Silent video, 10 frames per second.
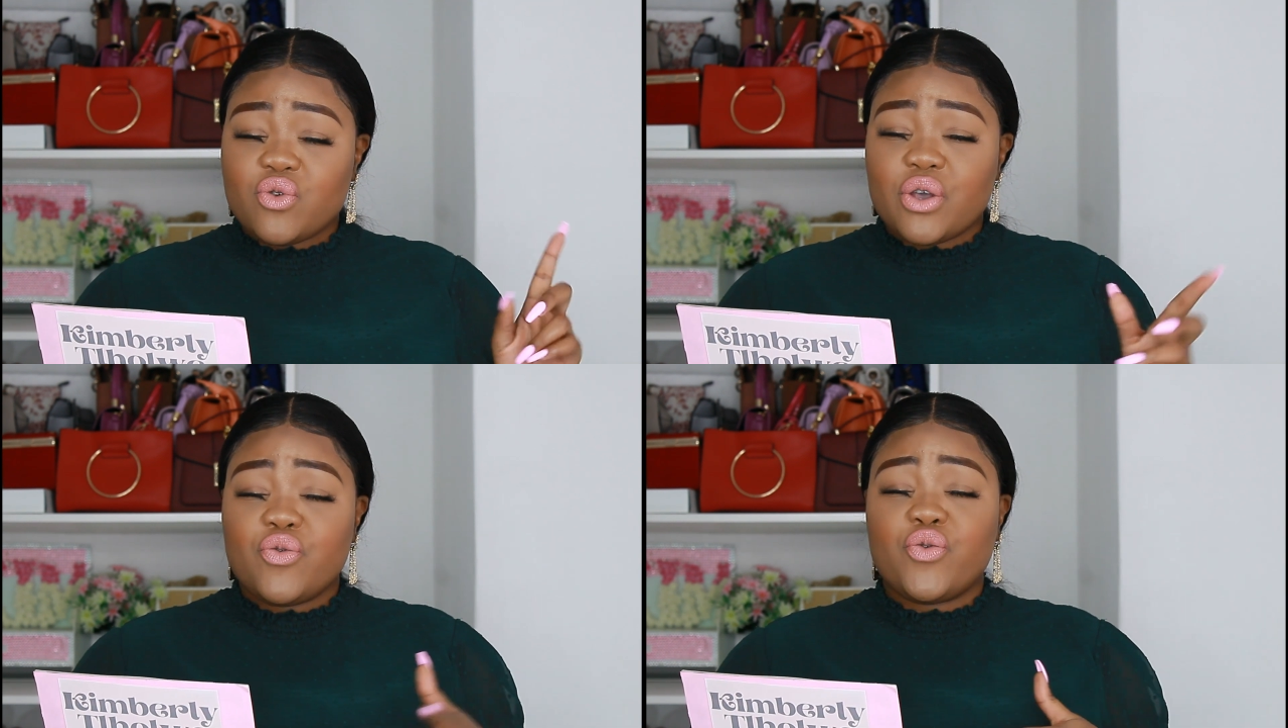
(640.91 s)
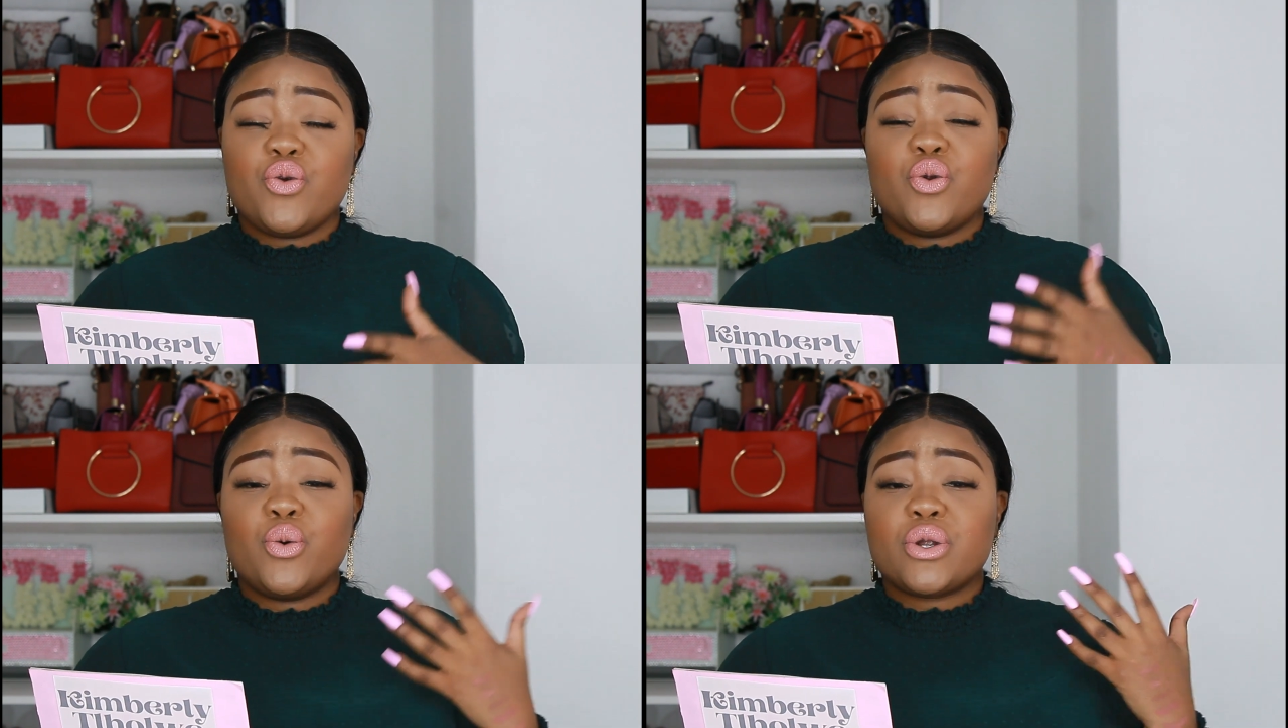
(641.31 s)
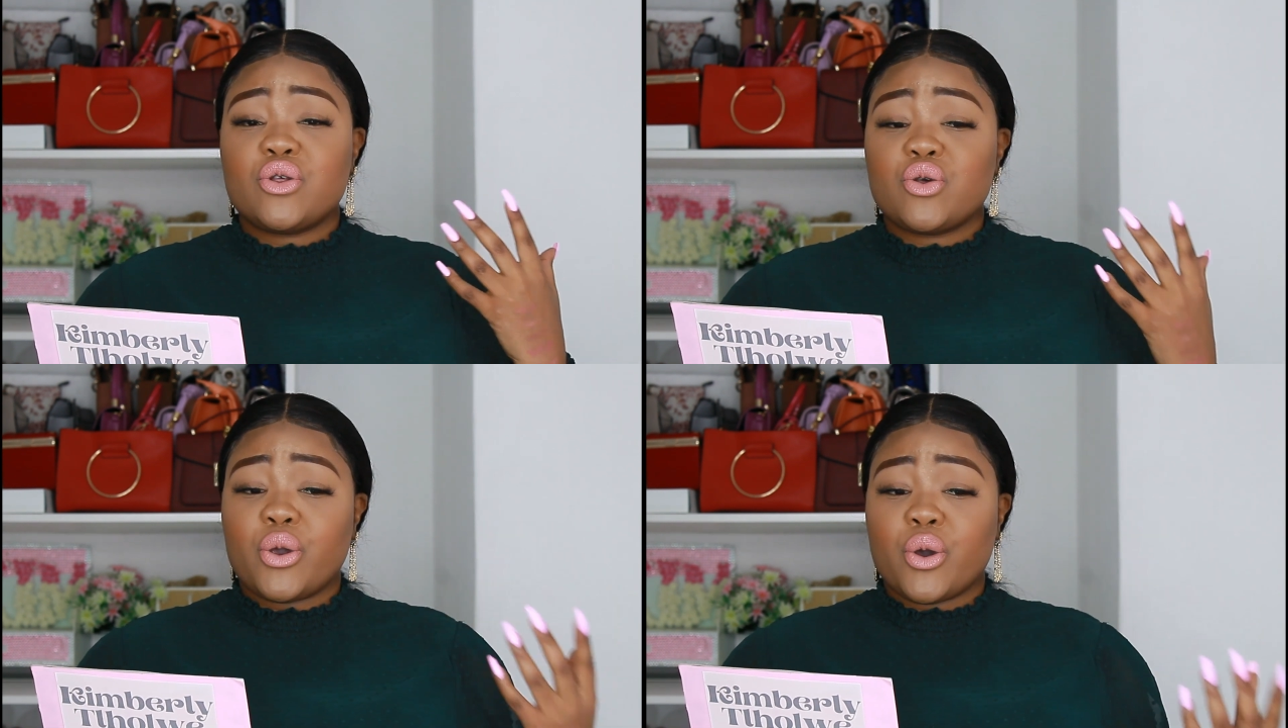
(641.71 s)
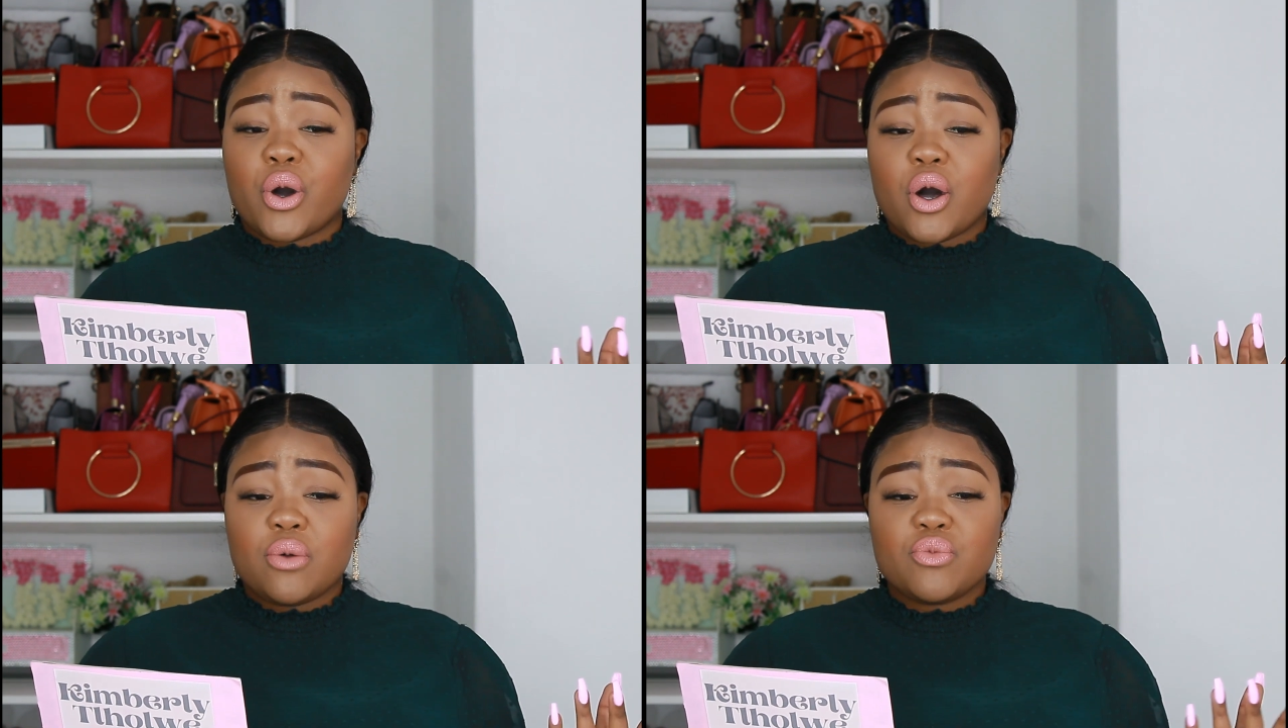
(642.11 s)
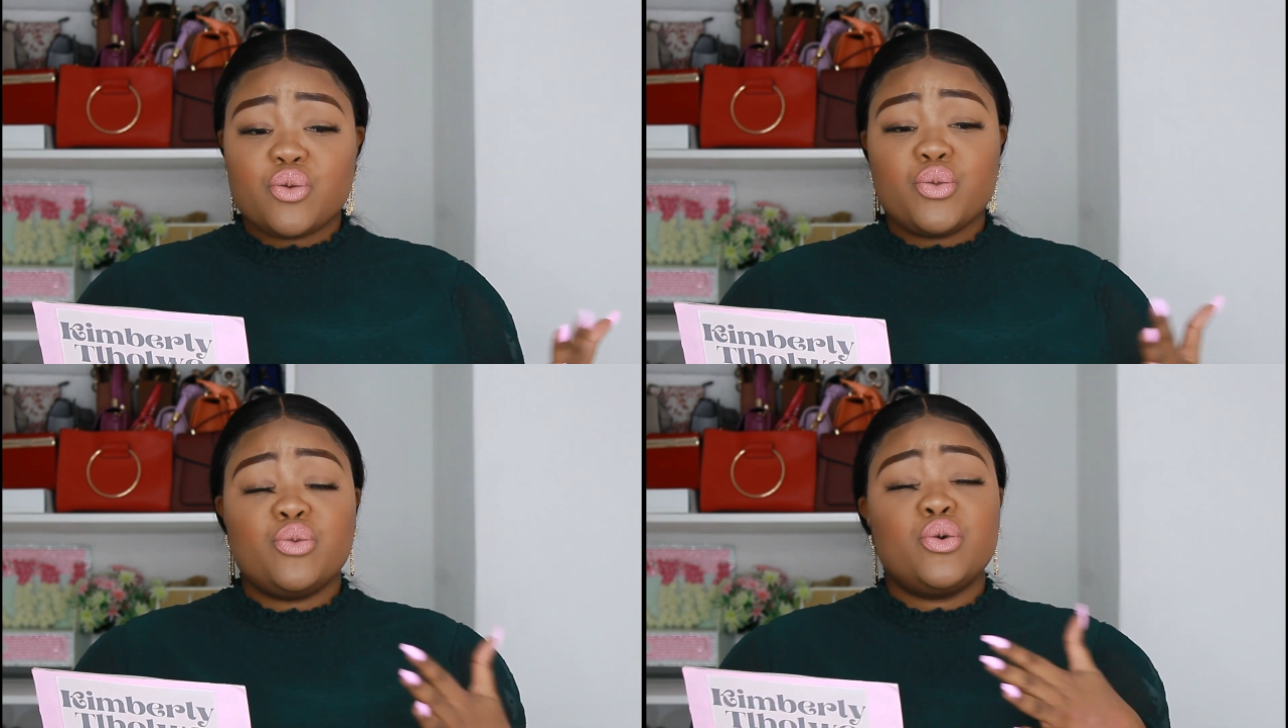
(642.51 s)
So if you don't want to show your
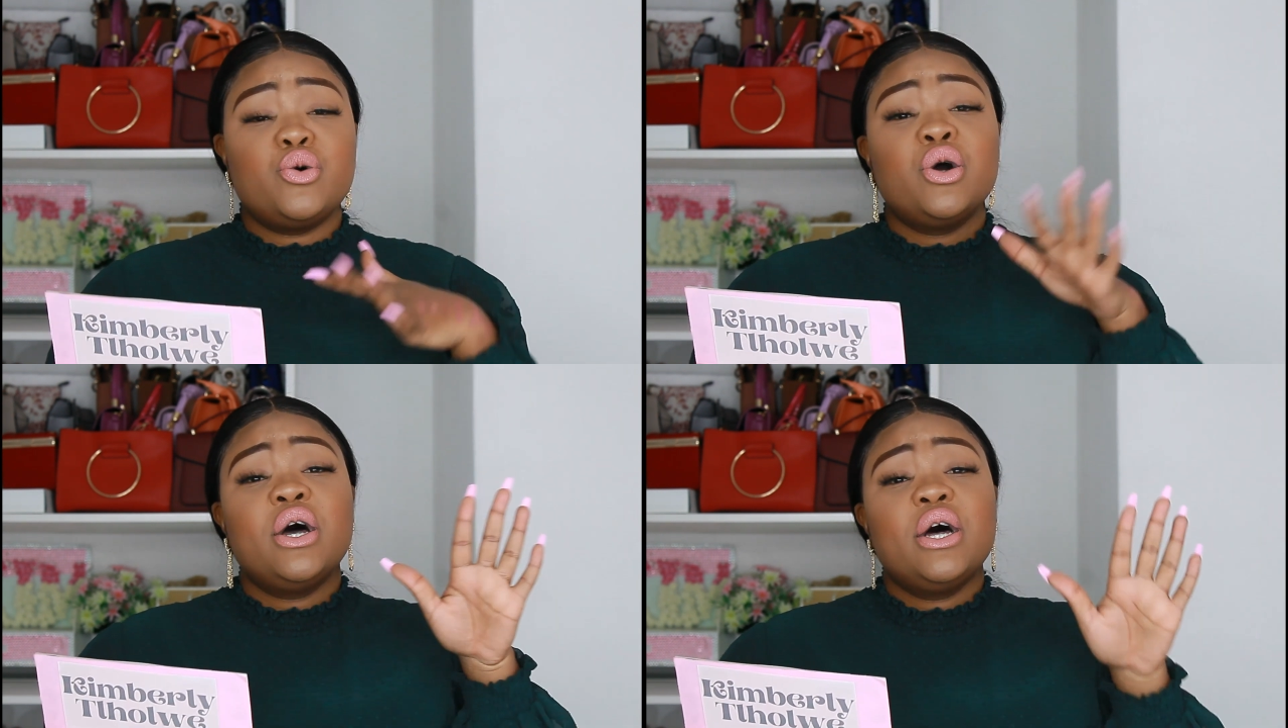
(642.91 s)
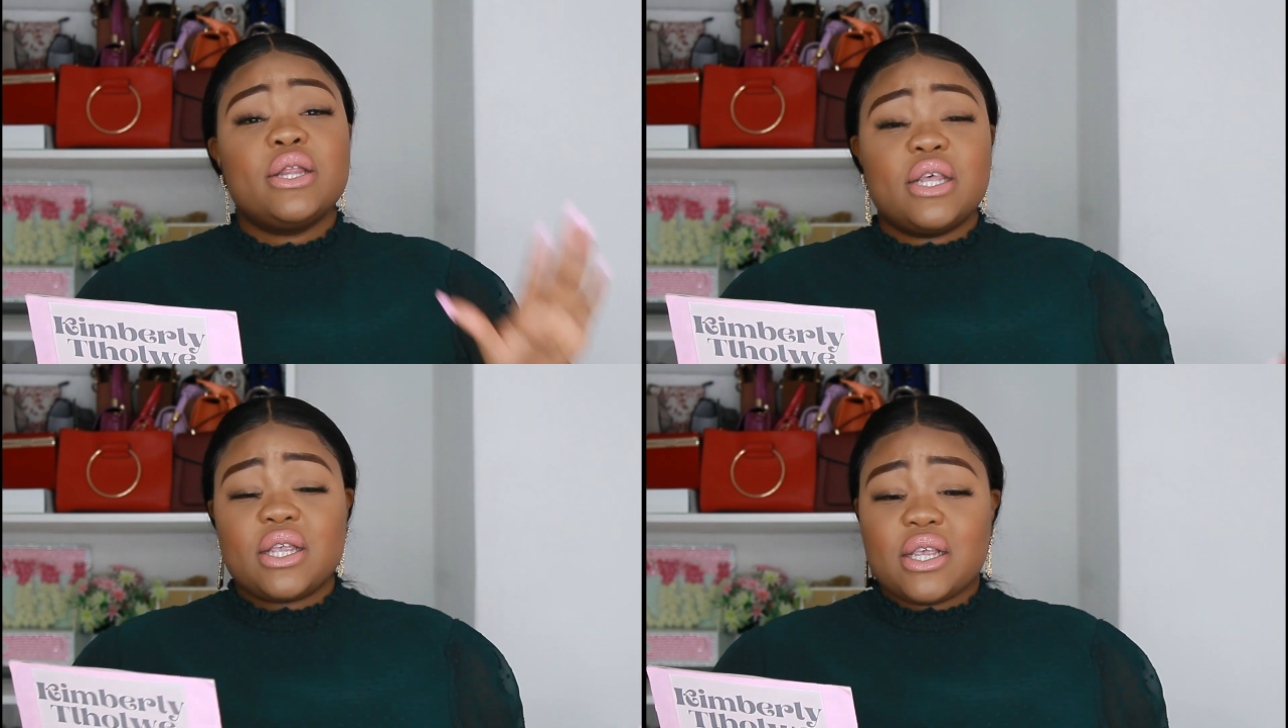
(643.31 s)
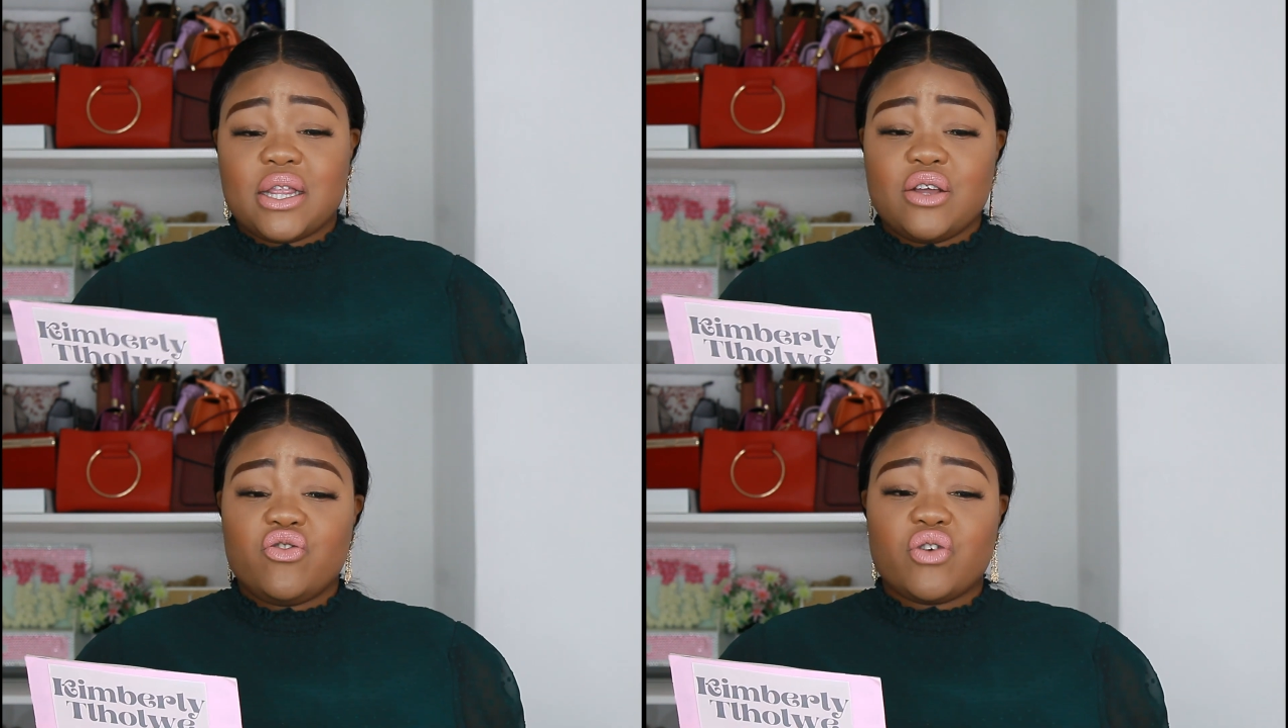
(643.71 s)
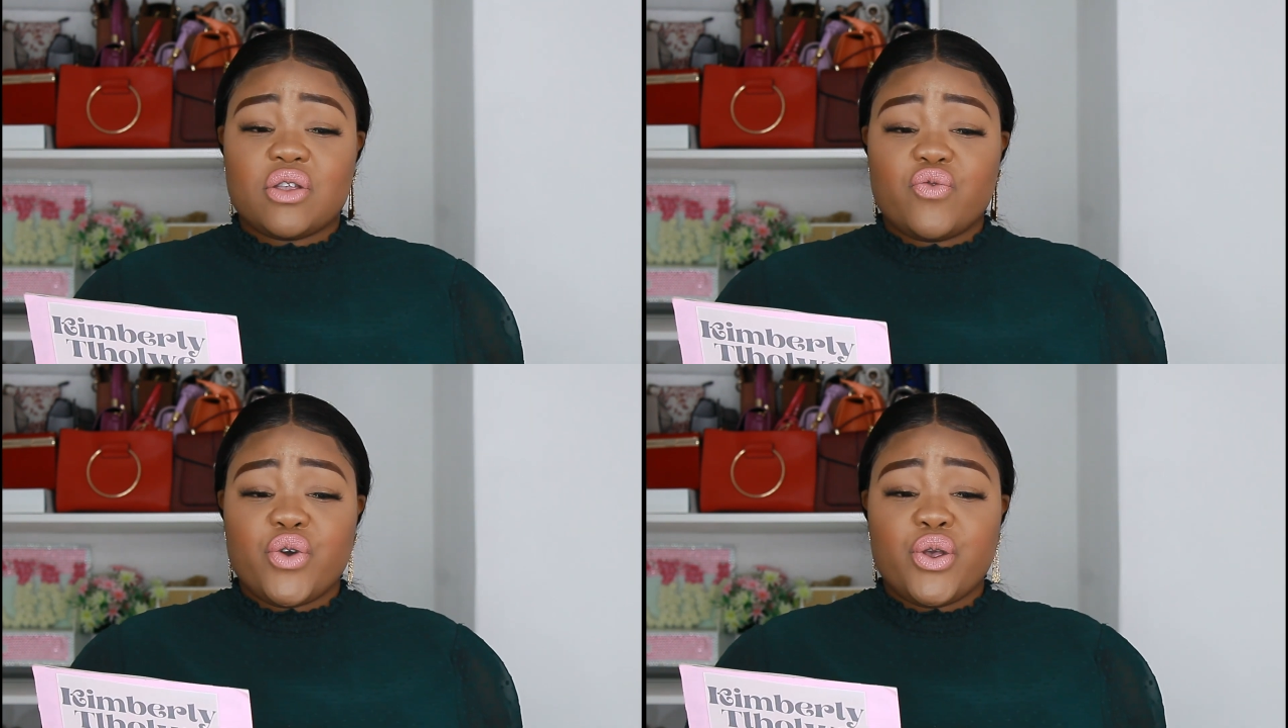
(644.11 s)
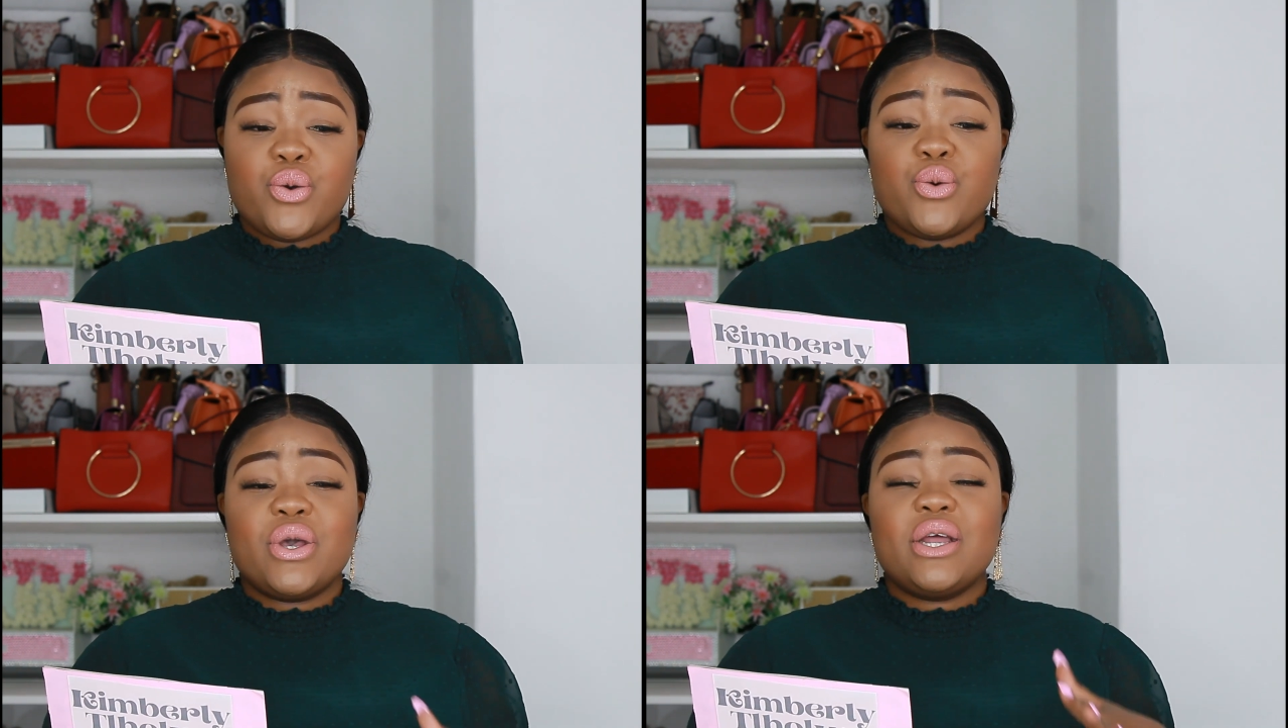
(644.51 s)
arms, boo-boo, this is the dress for you.